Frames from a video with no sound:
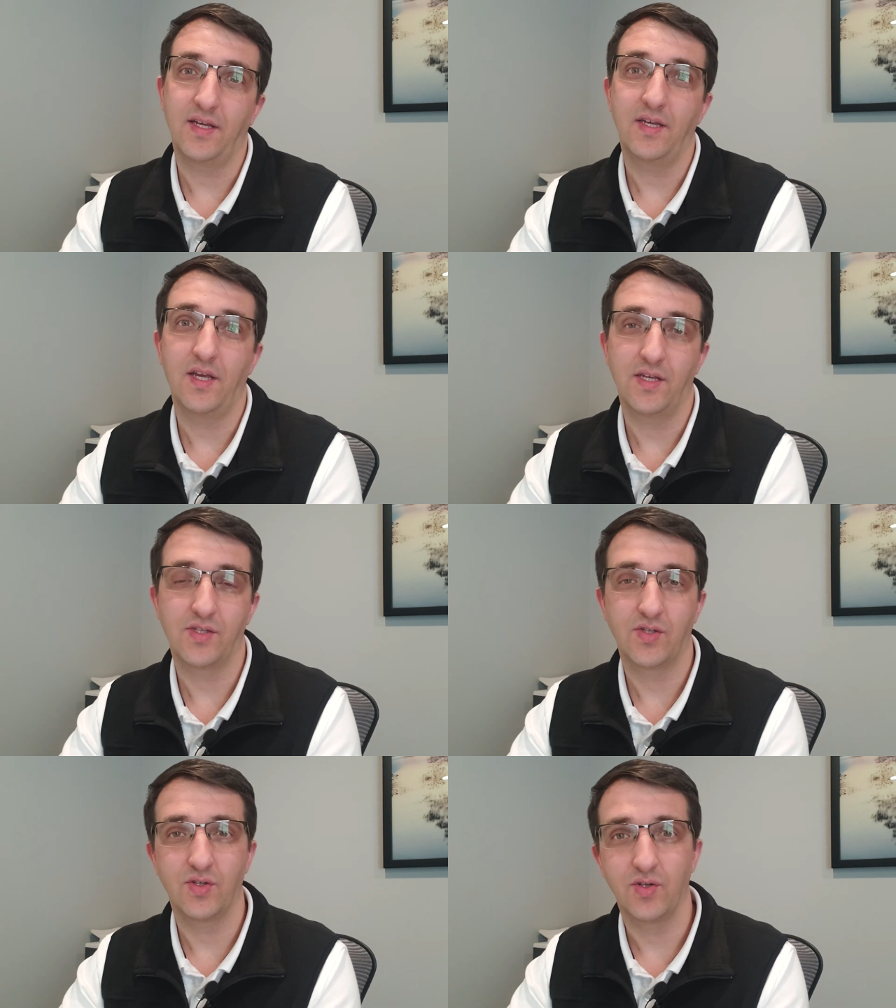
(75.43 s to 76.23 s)

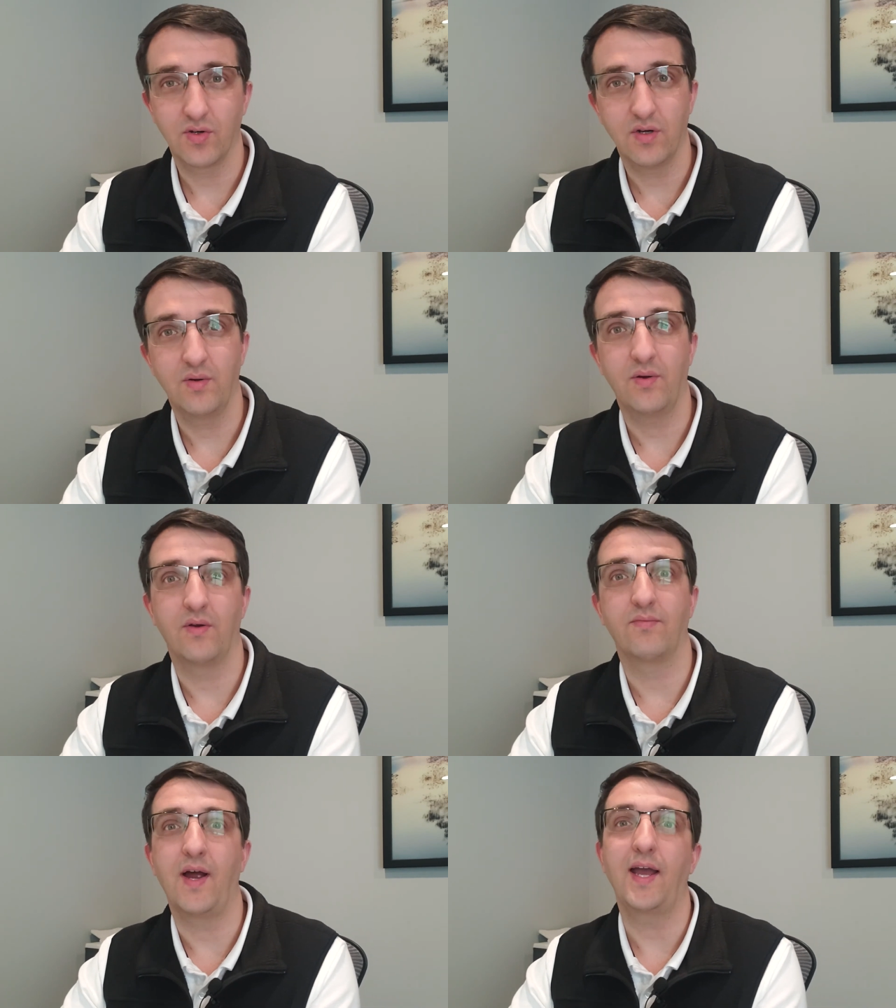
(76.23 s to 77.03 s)
is your
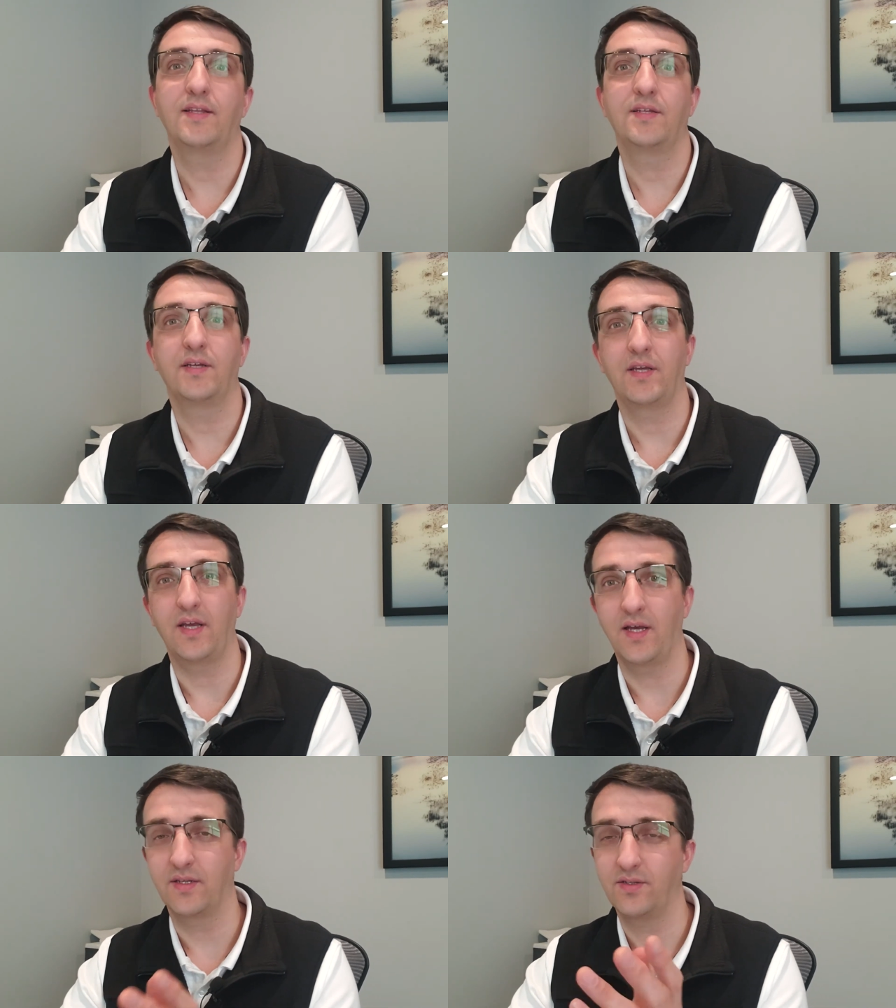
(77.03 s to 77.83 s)
right,
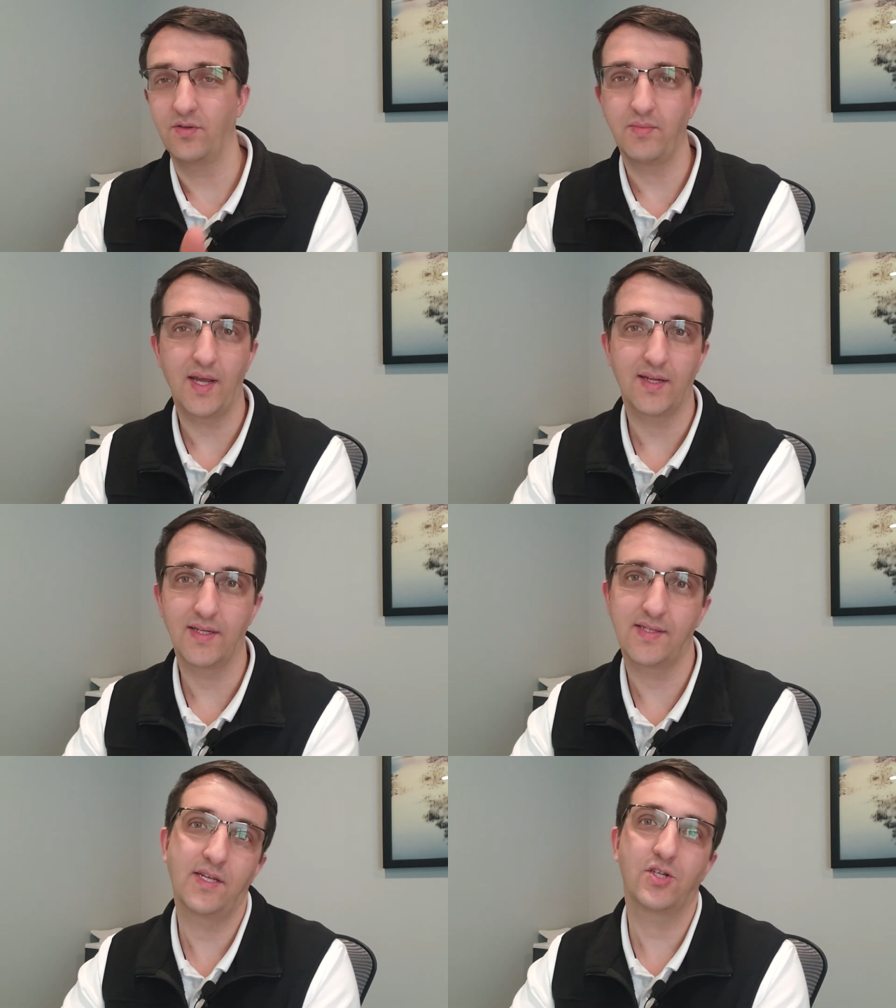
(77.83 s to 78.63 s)
and you make a
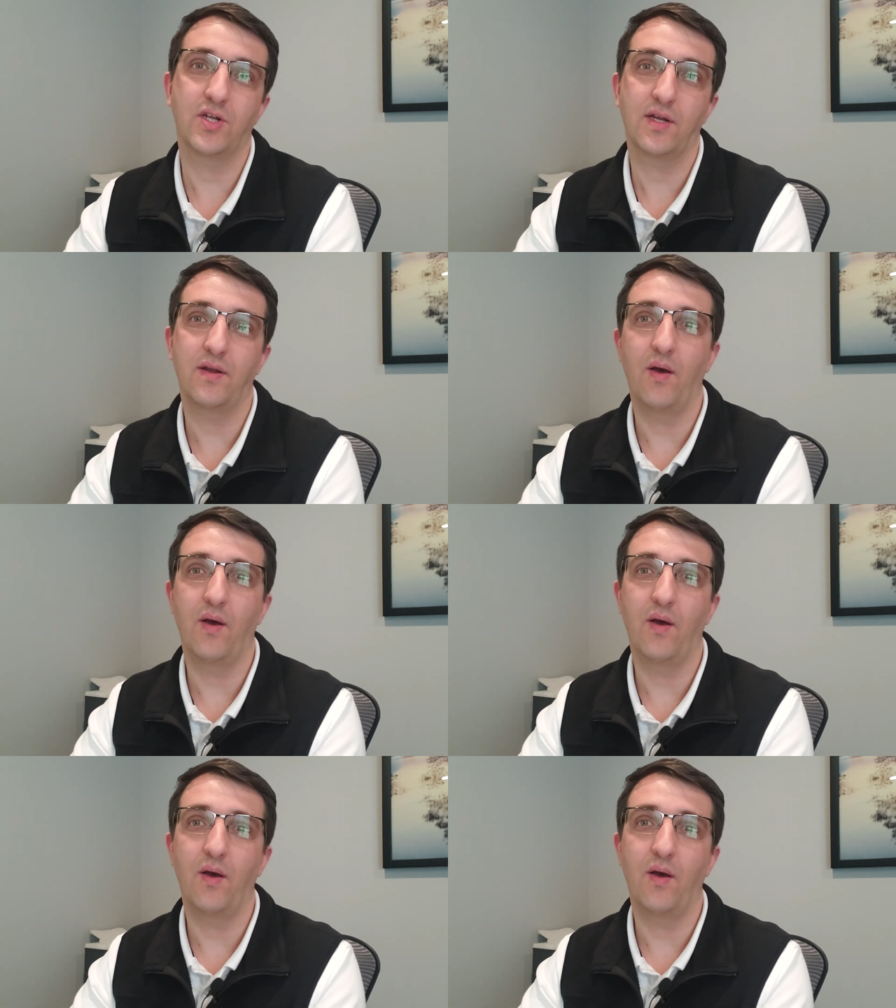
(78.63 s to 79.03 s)
decision.